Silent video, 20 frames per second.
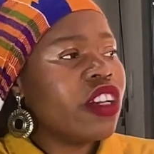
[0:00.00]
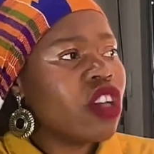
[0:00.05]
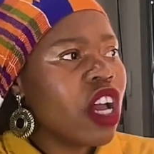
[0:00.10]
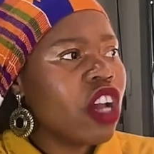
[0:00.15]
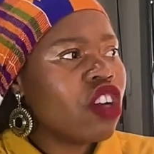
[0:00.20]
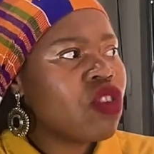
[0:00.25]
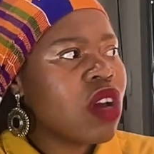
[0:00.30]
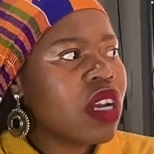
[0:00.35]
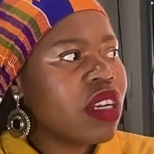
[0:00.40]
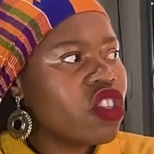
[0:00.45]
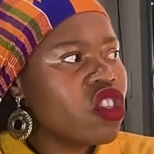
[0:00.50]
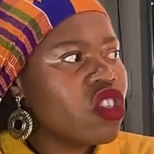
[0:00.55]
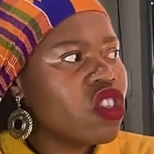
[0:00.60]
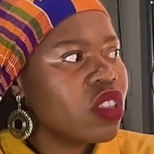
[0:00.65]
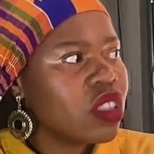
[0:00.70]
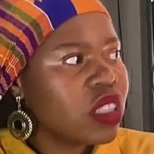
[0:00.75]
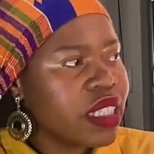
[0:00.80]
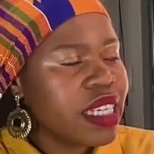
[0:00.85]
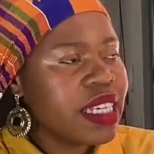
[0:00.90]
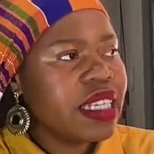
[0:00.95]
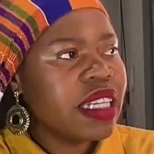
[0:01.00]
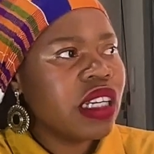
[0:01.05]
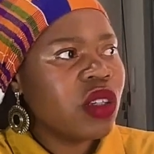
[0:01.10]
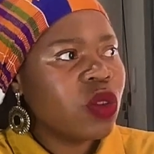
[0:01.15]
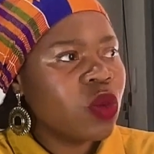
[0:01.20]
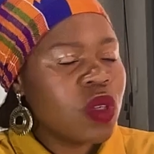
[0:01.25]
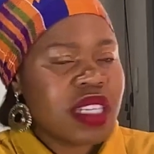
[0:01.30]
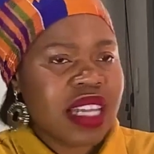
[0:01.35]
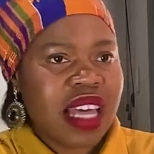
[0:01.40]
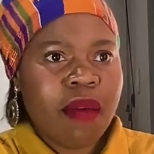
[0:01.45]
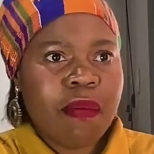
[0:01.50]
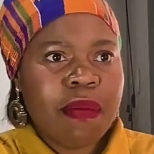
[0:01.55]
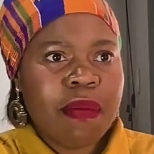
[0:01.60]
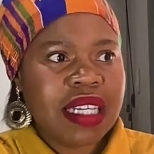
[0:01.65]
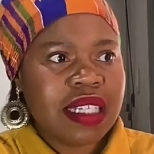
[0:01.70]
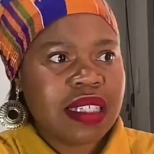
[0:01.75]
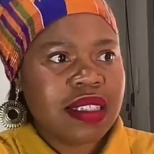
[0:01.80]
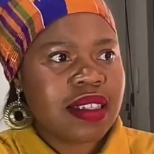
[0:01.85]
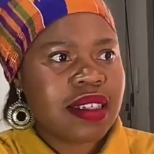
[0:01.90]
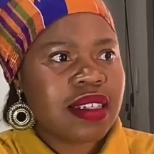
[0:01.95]
a traditional healer who's a
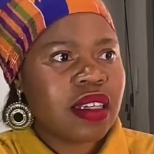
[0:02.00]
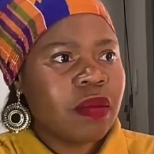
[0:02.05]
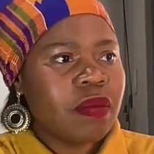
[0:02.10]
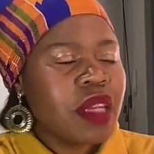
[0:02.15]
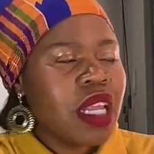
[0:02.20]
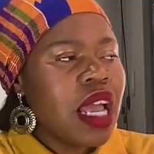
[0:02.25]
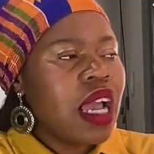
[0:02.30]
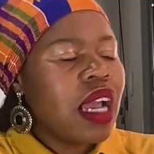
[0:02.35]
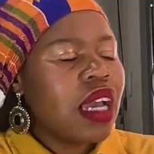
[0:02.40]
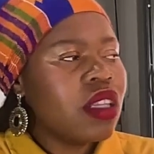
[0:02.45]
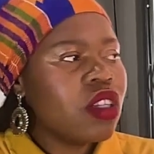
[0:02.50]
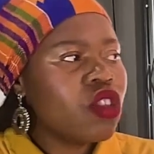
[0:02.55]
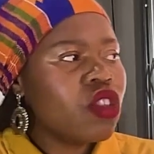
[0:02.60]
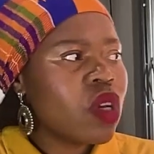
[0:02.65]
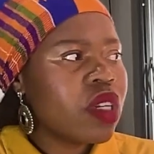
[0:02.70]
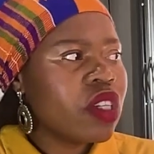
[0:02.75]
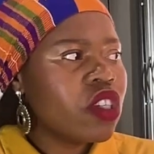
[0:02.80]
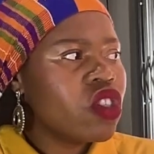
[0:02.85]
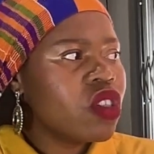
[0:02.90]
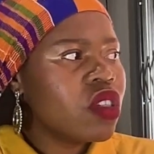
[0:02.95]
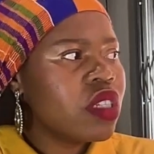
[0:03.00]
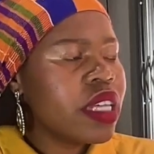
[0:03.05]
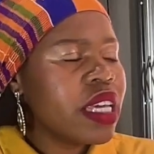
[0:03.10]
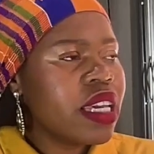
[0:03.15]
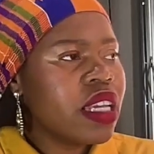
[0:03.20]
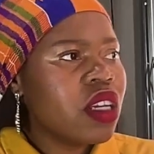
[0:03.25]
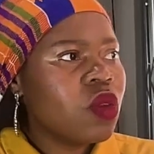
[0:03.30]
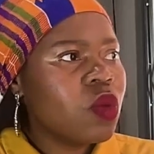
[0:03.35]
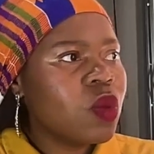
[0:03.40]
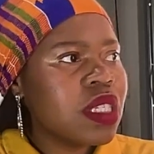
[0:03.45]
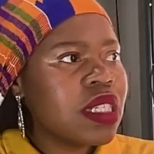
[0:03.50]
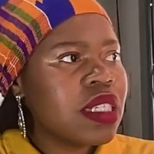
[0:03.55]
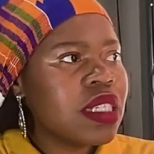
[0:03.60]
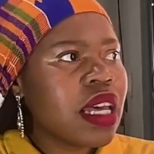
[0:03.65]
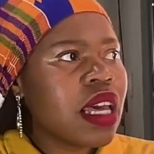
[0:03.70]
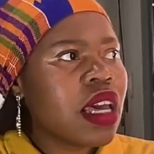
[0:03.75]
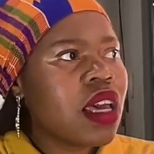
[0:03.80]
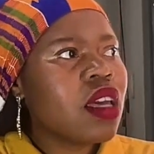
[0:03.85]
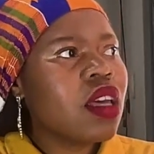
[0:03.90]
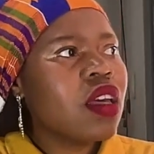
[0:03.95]
herbalist, and the traditional healer will
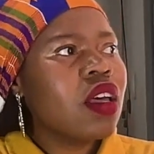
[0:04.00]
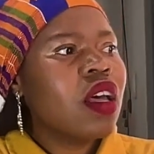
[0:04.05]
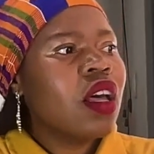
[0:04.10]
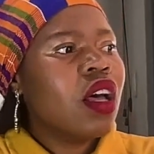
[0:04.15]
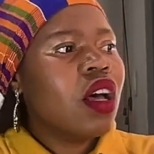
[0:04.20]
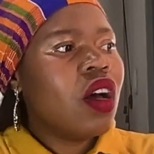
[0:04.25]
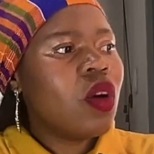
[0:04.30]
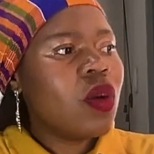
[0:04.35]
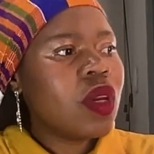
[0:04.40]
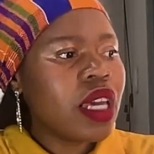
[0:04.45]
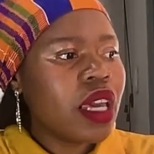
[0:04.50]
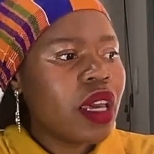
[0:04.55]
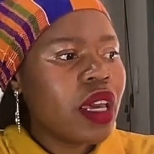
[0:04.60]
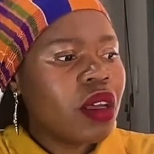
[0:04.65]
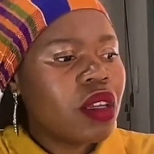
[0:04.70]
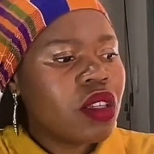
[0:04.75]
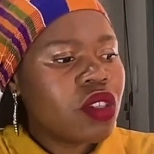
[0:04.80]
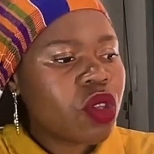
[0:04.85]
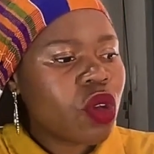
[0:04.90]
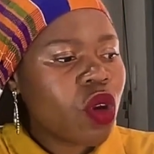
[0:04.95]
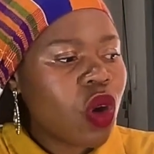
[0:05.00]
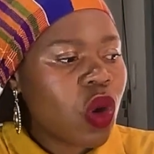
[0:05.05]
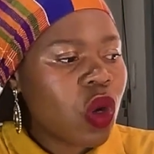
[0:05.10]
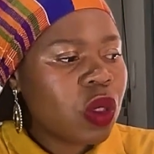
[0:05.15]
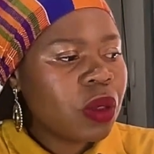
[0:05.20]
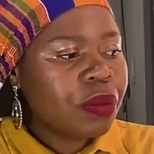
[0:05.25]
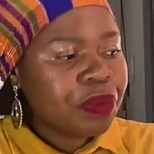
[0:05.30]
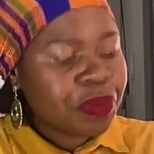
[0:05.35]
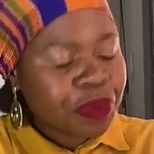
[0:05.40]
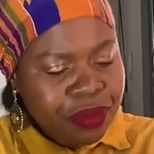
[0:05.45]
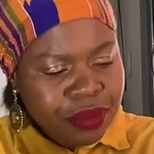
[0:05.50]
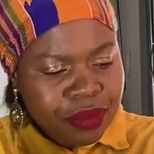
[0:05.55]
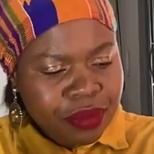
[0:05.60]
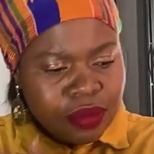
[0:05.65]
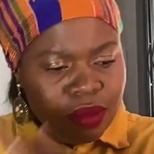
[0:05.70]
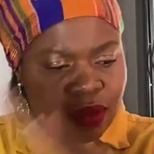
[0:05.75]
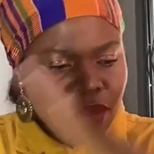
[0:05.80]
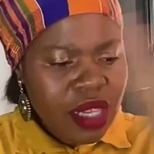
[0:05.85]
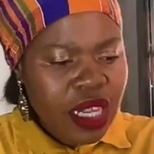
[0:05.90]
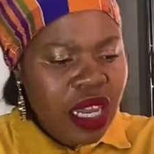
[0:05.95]
say, okay, so
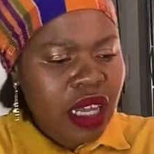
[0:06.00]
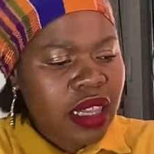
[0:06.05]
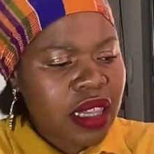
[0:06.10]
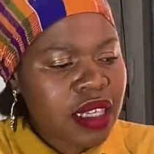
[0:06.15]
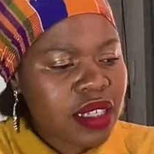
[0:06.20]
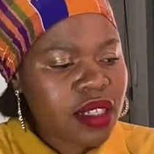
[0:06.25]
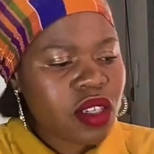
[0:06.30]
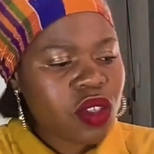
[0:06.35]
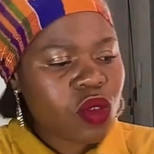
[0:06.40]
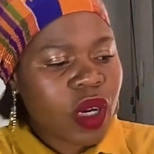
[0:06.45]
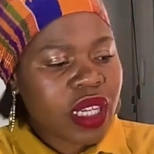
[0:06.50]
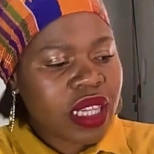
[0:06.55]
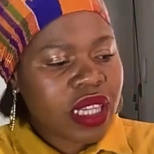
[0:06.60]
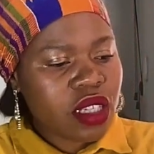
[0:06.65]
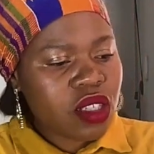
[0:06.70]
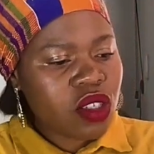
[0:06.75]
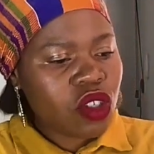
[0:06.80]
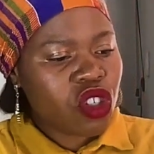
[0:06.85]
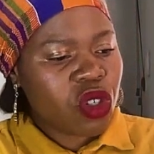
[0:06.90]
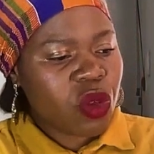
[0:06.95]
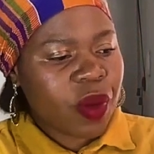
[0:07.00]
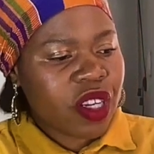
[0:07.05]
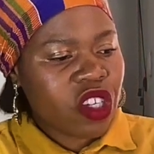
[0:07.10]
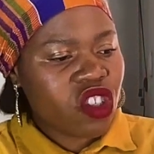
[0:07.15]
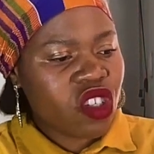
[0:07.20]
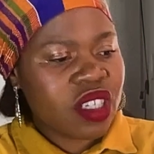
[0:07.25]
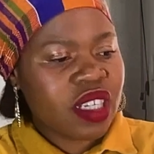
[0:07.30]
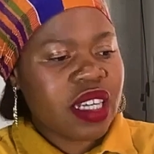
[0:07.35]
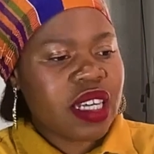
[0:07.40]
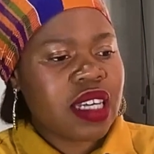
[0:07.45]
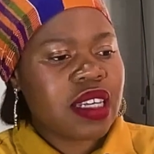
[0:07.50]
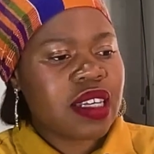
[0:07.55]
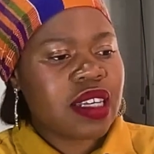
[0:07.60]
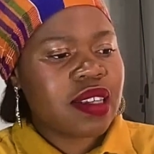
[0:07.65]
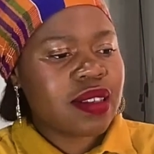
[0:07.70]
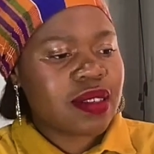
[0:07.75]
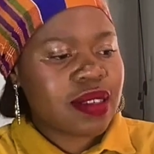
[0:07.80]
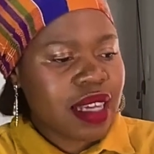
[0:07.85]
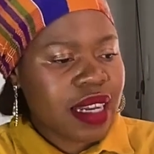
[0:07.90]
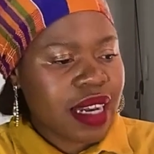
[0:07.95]
this is what the situation
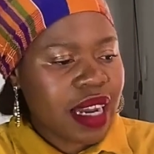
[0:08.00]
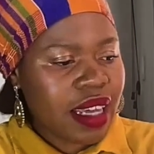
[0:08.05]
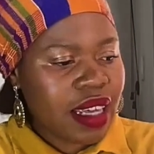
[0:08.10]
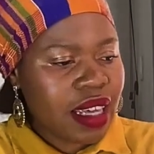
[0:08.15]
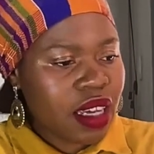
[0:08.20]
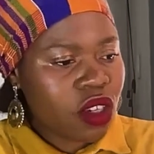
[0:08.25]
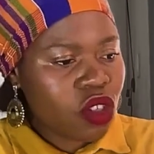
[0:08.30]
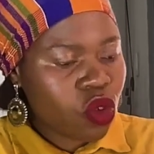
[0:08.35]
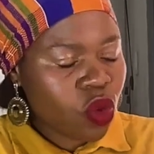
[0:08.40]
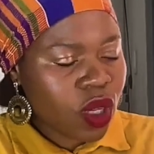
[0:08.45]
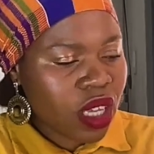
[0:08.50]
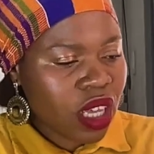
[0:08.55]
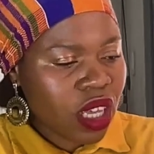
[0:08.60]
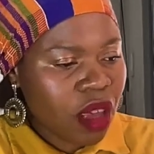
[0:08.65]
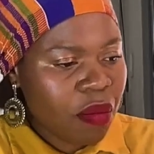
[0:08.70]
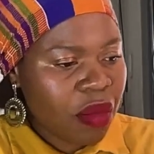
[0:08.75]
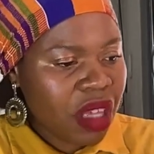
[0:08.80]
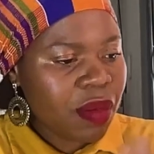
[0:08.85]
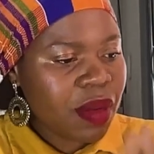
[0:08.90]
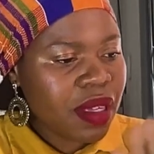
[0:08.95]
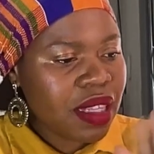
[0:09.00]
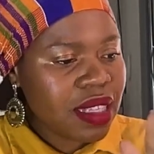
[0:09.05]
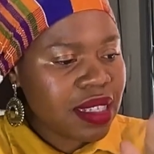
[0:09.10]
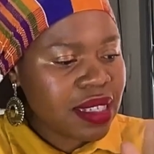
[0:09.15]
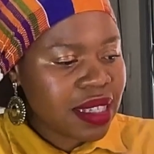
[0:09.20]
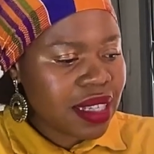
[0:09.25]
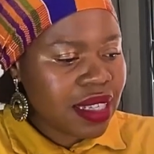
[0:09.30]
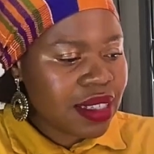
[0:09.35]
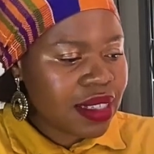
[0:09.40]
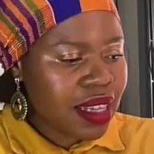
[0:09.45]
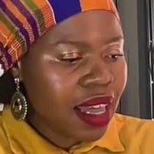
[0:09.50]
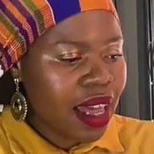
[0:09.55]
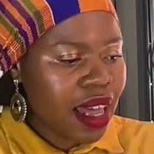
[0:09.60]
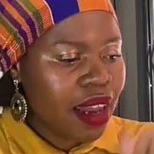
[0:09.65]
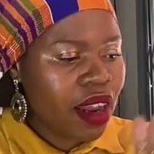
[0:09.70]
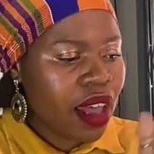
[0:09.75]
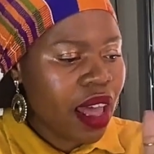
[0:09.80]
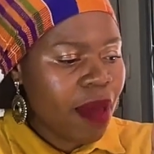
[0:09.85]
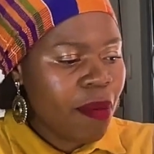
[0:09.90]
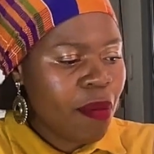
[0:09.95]
is, and I get, okay, maybe there's this
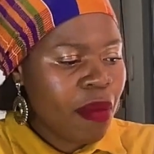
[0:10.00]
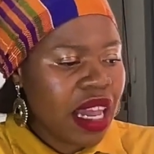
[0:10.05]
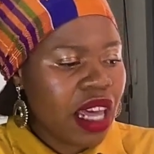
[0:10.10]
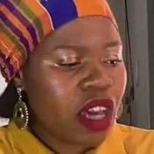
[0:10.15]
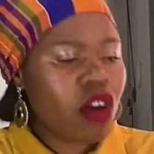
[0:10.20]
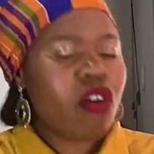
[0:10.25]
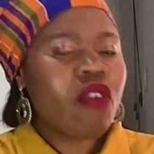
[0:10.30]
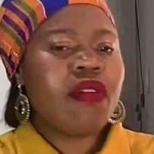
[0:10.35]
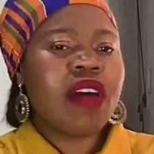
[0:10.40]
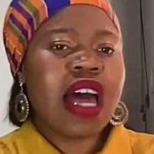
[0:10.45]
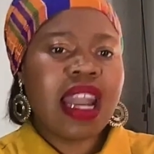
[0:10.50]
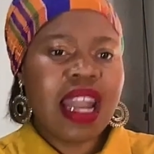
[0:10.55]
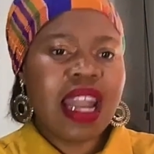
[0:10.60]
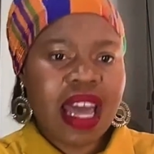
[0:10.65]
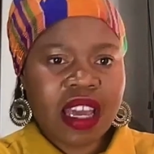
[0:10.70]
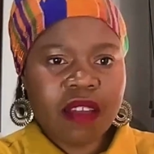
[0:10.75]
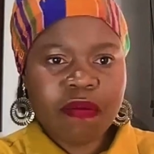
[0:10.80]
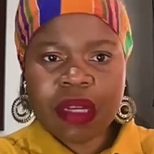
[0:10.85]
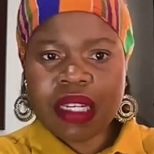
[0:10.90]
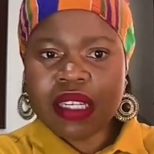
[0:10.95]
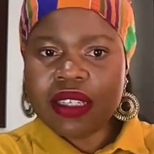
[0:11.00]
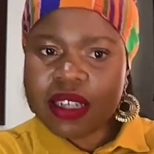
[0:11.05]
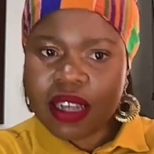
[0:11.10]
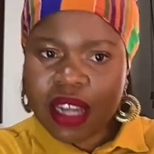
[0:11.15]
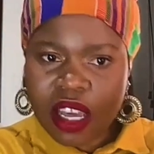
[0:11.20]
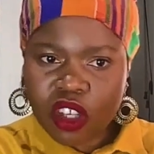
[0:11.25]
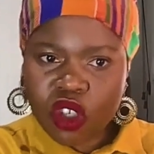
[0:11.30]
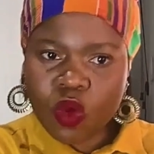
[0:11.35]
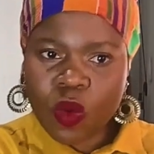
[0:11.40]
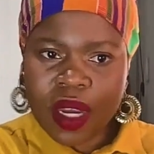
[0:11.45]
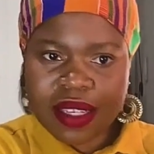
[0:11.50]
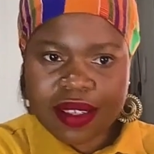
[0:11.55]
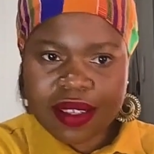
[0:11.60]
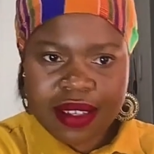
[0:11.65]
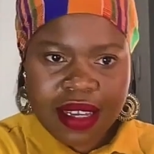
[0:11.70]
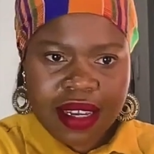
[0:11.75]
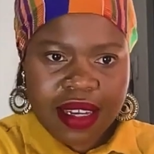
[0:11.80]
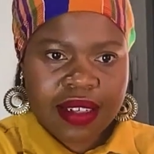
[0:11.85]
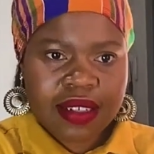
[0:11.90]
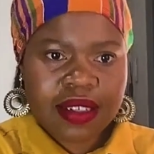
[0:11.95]
a lack of alignment in
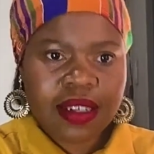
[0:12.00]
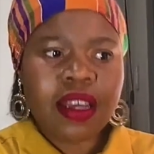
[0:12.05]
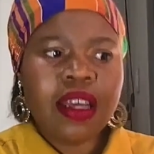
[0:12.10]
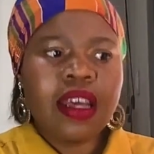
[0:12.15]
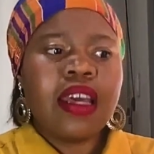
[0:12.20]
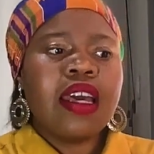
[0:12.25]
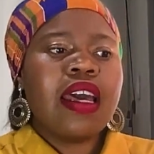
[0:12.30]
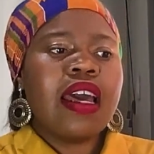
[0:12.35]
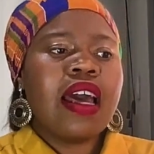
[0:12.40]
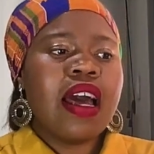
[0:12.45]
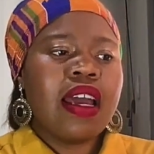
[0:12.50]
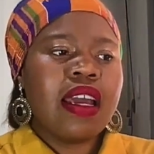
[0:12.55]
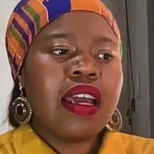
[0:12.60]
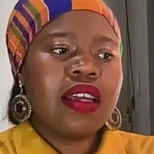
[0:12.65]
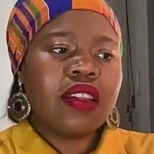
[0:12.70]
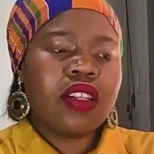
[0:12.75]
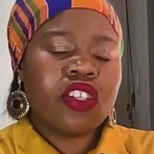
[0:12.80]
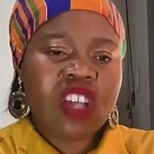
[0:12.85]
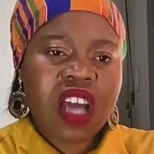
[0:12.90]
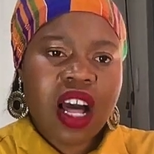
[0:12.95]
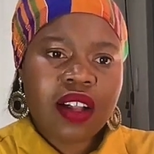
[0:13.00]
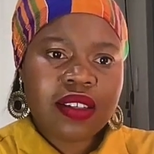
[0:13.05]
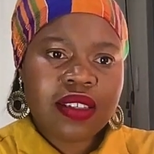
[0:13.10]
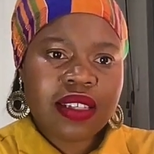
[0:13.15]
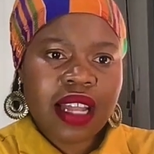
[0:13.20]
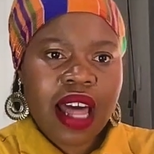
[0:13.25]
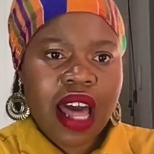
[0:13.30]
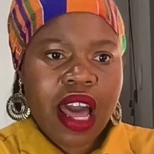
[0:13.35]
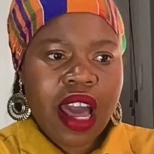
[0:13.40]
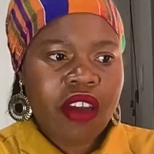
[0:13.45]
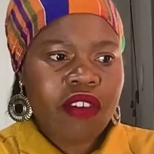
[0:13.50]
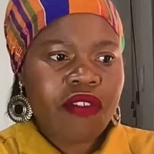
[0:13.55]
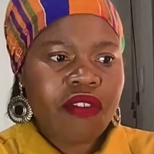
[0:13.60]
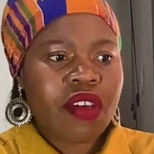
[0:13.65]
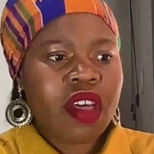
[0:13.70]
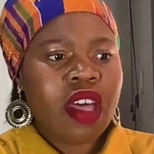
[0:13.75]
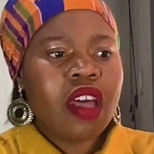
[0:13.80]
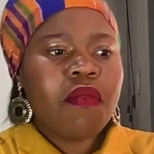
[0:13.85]
XYZ in the child's life.